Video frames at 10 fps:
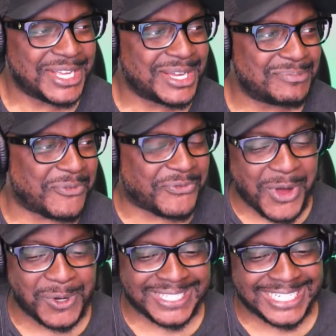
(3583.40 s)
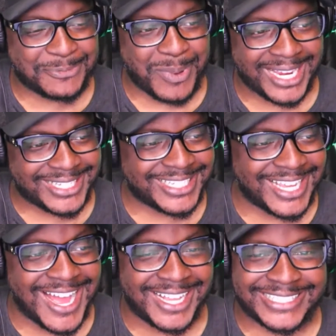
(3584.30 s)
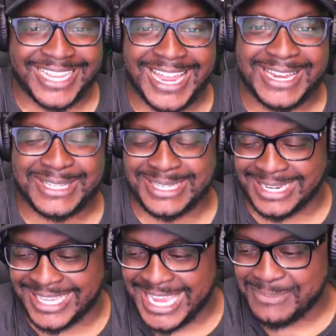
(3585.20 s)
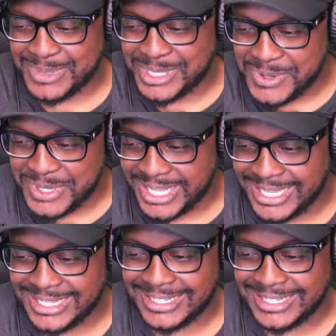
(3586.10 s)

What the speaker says: But folks expect Deion Sanders to keep doing it?